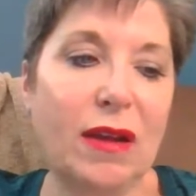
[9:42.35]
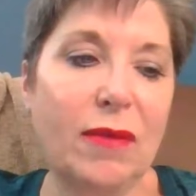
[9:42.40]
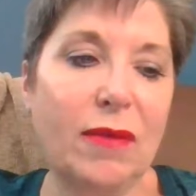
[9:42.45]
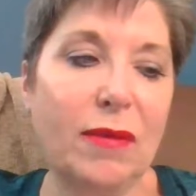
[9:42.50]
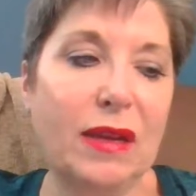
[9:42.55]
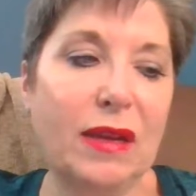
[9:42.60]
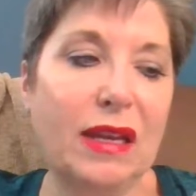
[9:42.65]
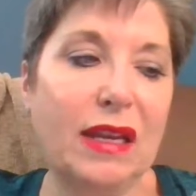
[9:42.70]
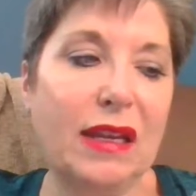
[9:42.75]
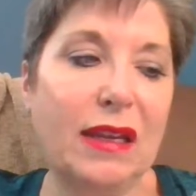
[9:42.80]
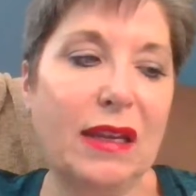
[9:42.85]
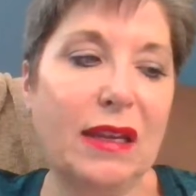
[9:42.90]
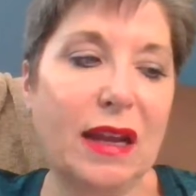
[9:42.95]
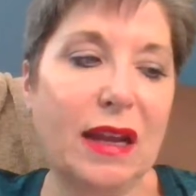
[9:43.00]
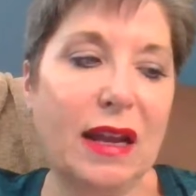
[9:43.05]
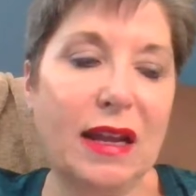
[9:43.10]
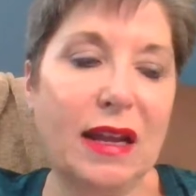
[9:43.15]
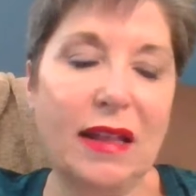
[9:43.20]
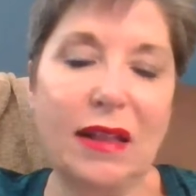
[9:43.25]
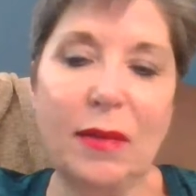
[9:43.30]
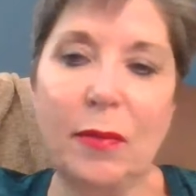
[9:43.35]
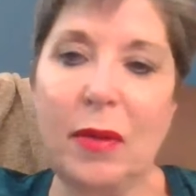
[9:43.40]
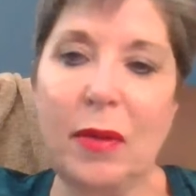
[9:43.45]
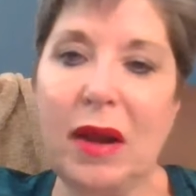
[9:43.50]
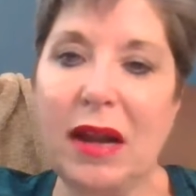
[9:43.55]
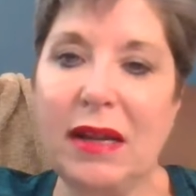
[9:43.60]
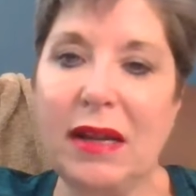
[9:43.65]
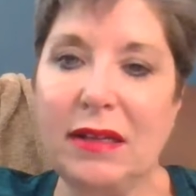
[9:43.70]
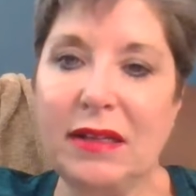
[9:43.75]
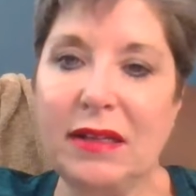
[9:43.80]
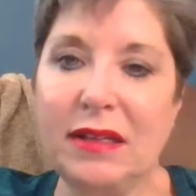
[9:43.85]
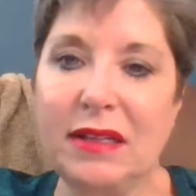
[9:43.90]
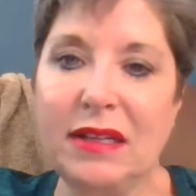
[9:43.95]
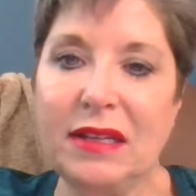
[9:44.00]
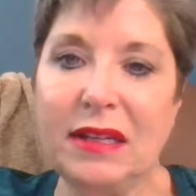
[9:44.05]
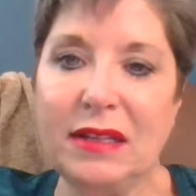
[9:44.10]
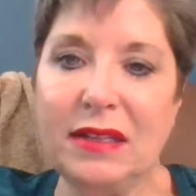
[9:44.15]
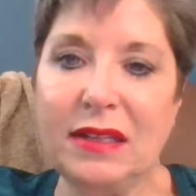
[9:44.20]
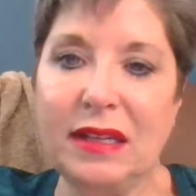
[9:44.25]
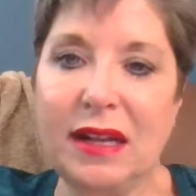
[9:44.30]
read on the product to
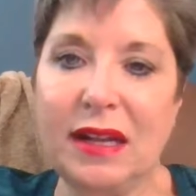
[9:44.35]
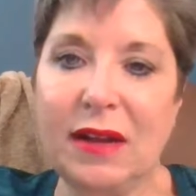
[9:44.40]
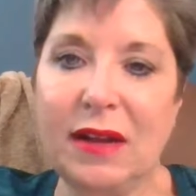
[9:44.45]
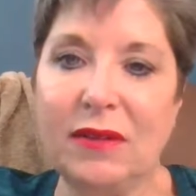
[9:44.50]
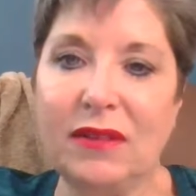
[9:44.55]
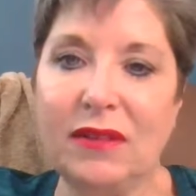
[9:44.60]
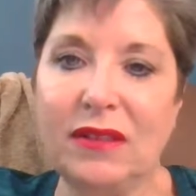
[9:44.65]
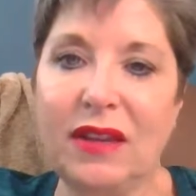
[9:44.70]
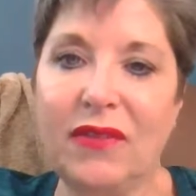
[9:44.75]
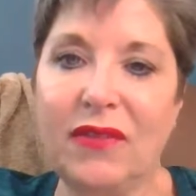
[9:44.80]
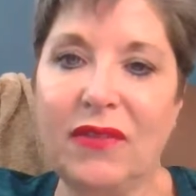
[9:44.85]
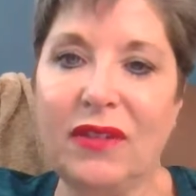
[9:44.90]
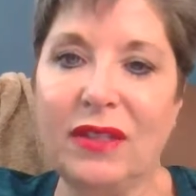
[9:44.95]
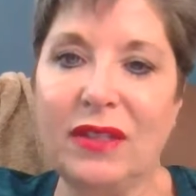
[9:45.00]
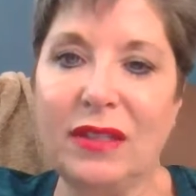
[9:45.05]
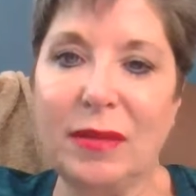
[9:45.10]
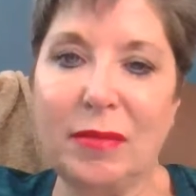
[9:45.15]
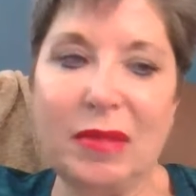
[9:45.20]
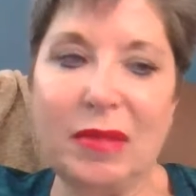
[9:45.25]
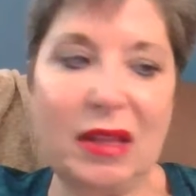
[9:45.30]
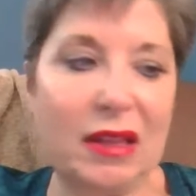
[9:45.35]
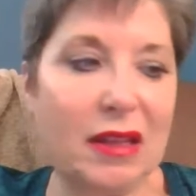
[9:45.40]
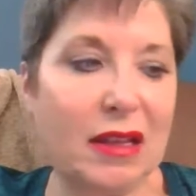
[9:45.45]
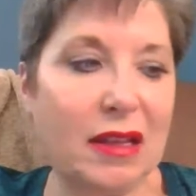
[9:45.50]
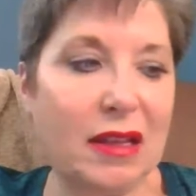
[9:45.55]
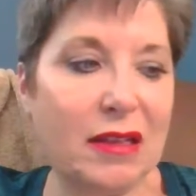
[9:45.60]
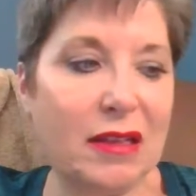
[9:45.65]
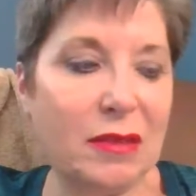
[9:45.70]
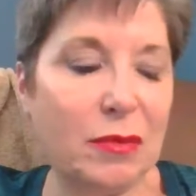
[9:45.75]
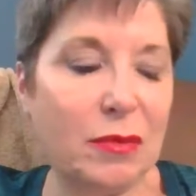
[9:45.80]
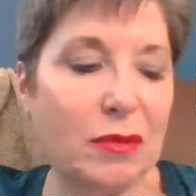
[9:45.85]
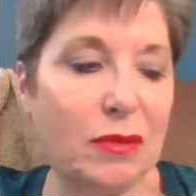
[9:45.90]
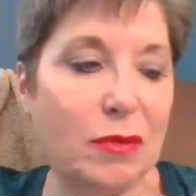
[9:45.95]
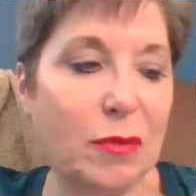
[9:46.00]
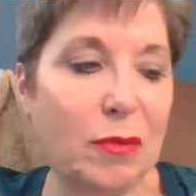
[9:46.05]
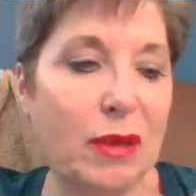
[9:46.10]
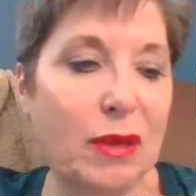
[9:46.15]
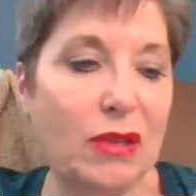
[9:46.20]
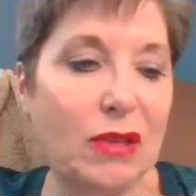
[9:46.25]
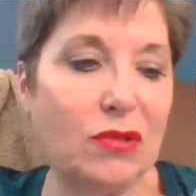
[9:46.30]
test it out and see if it's something the customers
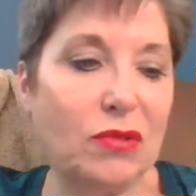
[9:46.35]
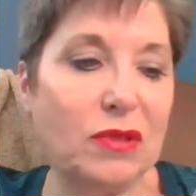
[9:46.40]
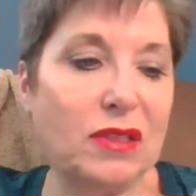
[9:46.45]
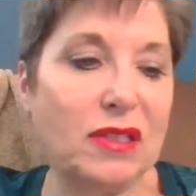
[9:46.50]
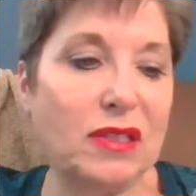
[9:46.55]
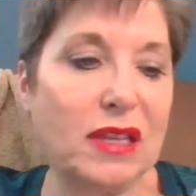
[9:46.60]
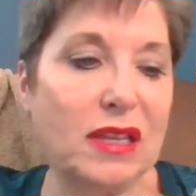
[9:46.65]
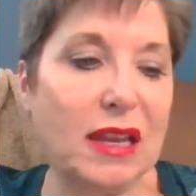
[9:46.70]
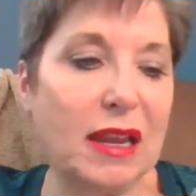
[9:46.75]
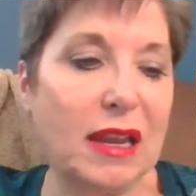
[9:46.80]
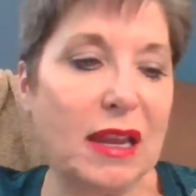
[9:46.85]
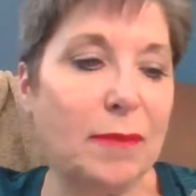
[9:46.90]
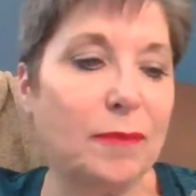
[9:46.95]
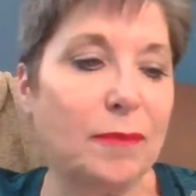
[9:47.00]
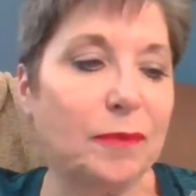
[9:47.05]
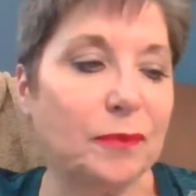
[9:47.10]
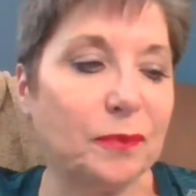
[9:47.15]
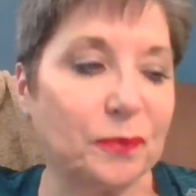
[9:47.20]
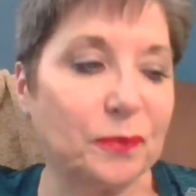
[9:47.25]
would be interested in.